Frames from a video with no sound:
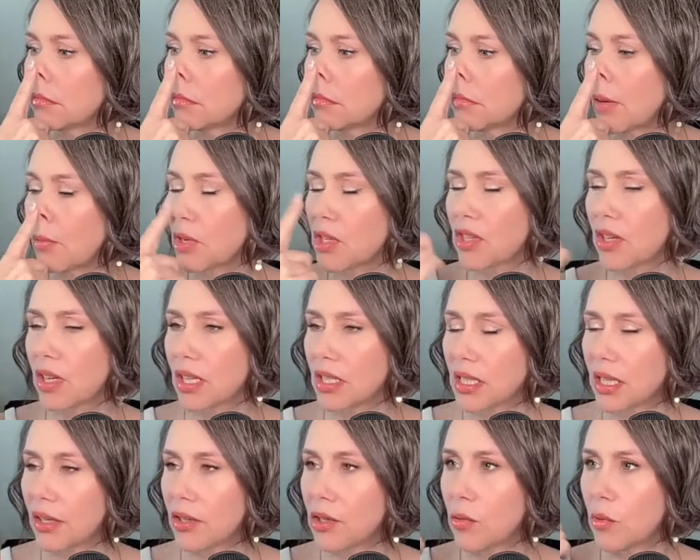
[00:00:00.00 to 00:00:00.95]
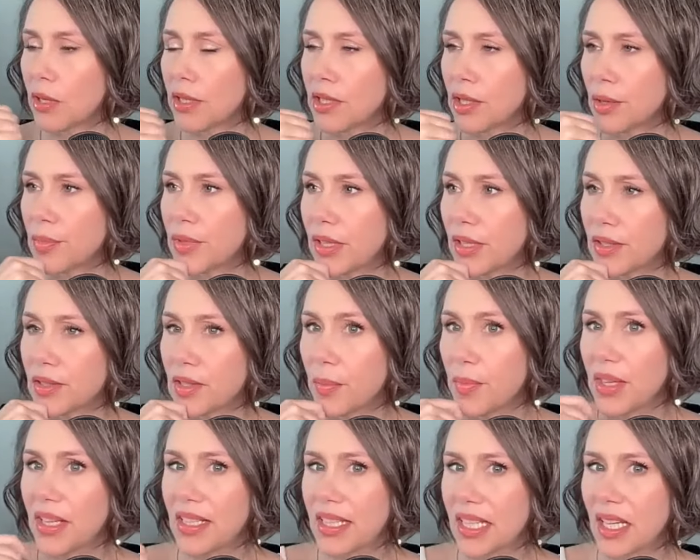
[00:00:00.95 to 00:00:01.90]
I wish I could tell you what tipped it.
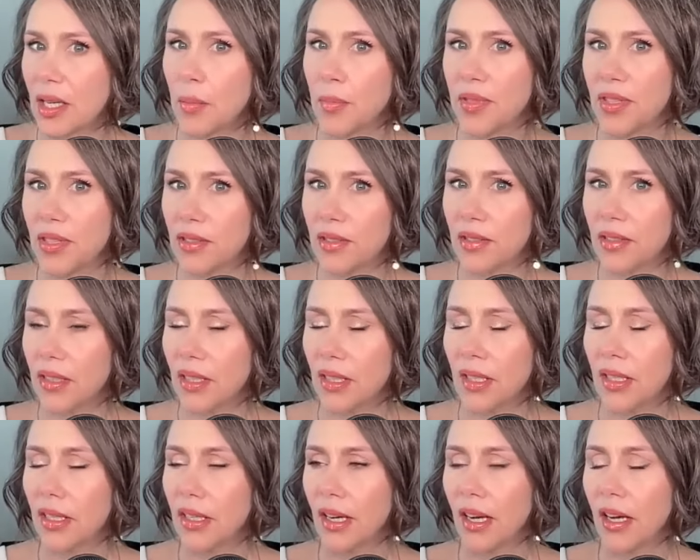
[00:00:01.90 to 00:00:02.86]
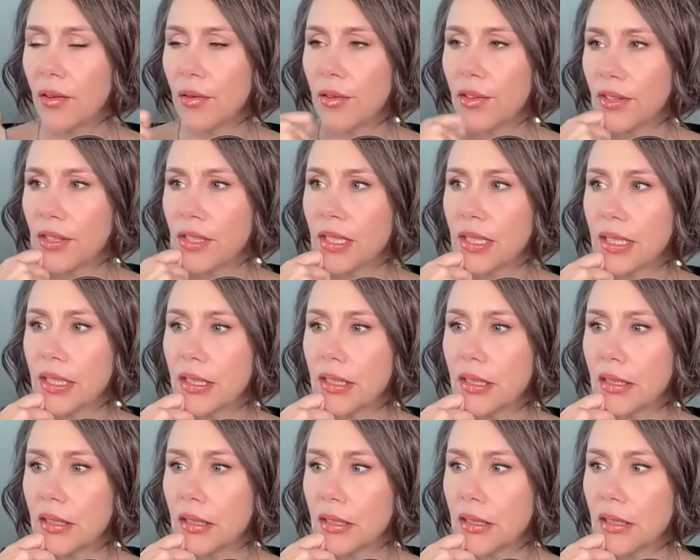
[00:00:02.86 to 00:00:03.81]
Something tipped. I was
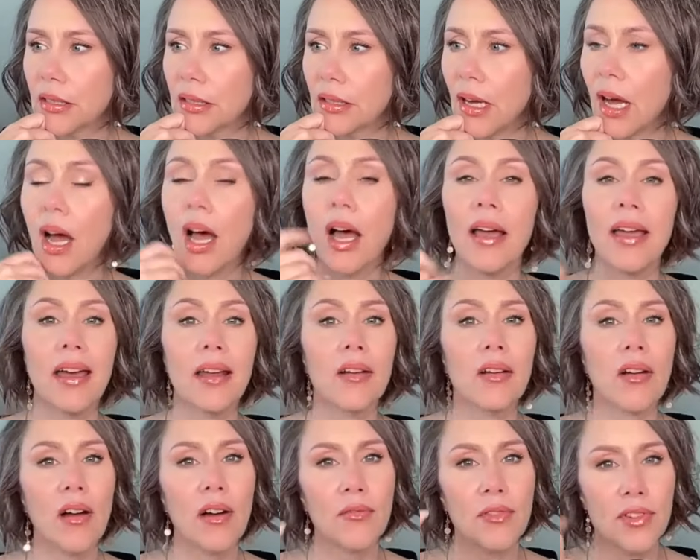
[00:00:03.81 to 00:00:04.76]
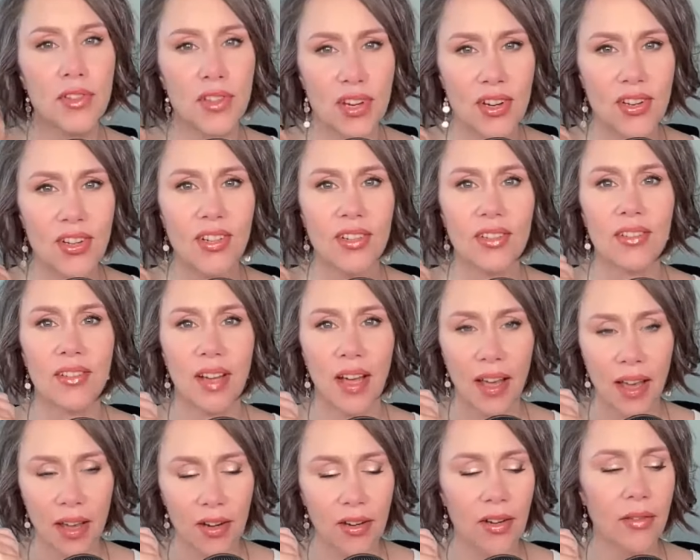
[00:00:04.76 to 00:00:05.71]
like, oh, I had a conversation. I
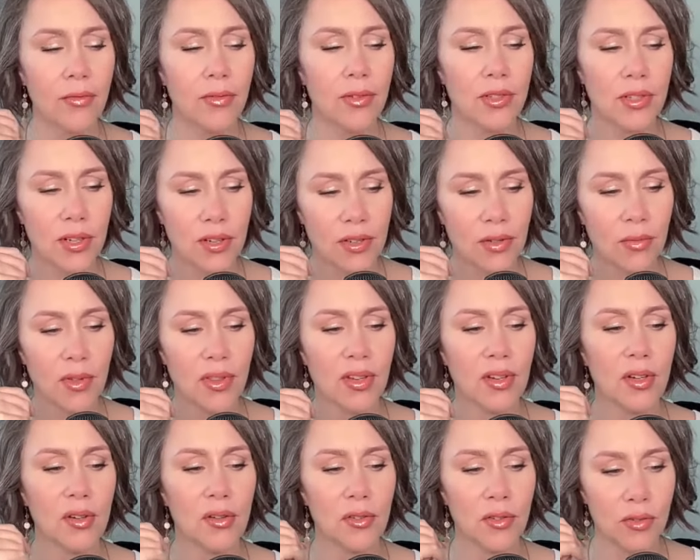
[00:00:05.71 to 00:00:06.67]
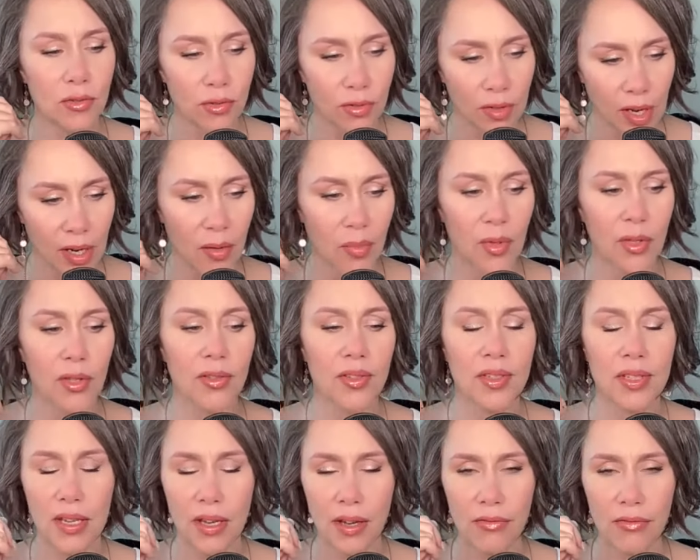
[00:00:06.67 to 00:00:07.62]
had a conversation with an incredible
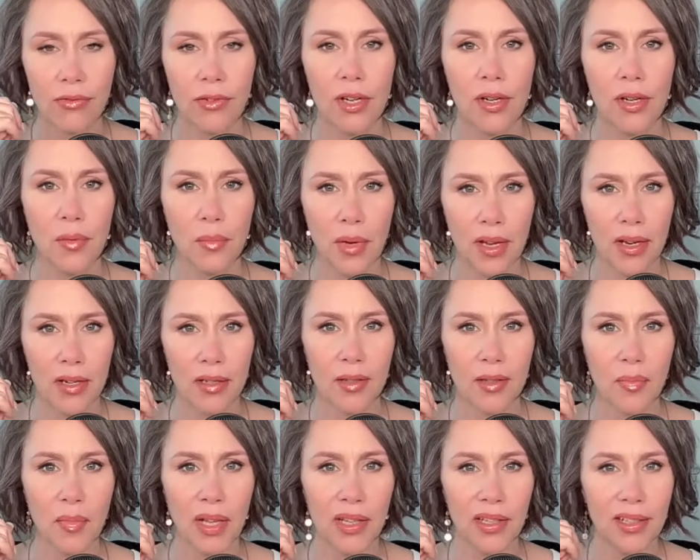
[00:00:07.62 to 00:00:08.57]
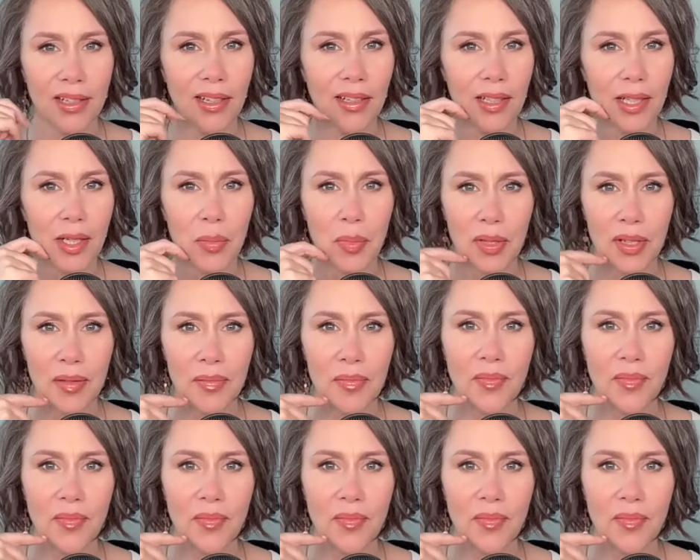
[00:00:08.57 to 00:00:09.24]
CF friend of mine, Melanie Clampett.